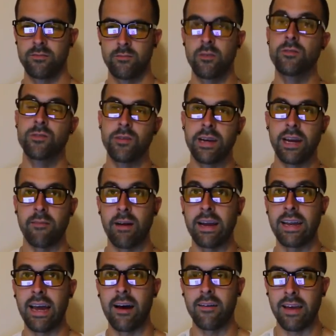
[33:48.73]
Well, doing it
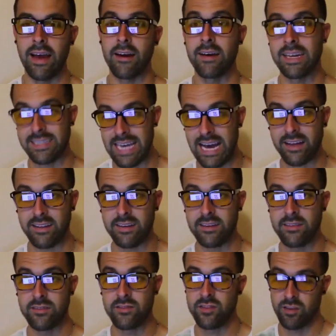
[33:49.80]
right now, yeah, exactly.
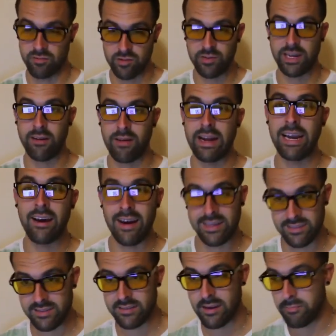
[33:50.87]
So doing it right now
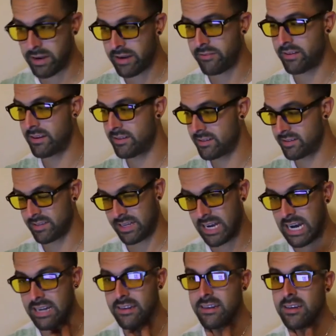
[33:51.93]
has a benefit, does it
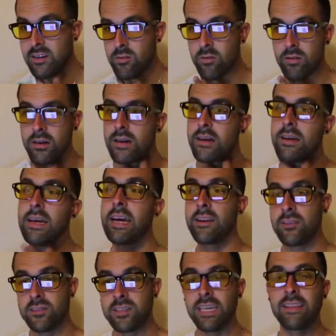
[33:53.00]
not? Cool. And
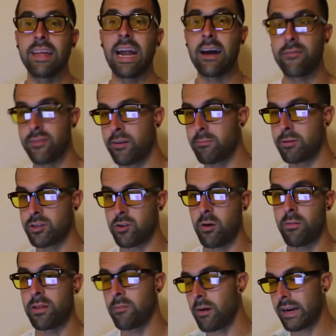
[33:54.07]
you'll see that after you put your
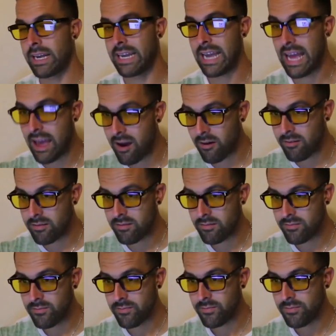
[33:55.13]
home on the market now,
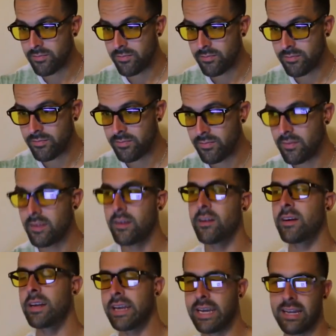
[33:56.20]

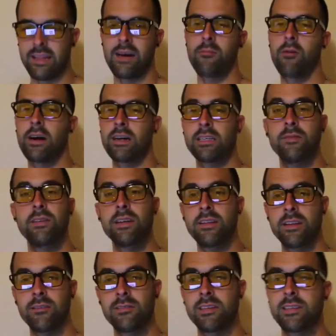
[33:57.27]
you're going to get a lot more activity
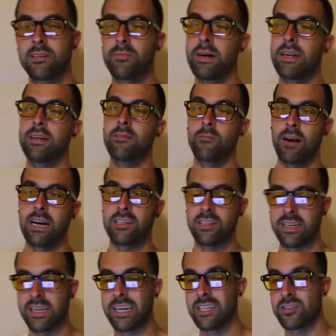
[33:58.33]
than you anticipated, and we're
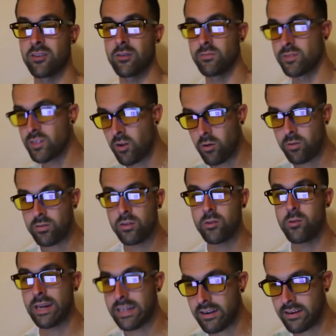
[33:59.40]
actually going to get your home sold
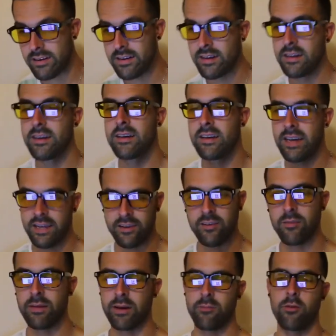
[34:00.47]
quicker, and
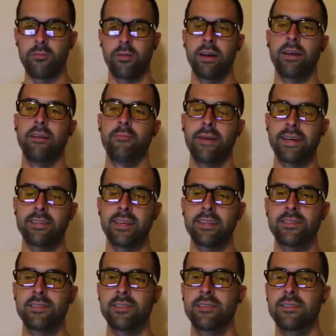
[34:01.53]
you'll make more money. Make
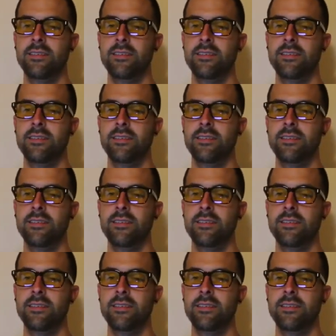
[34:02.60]
sense?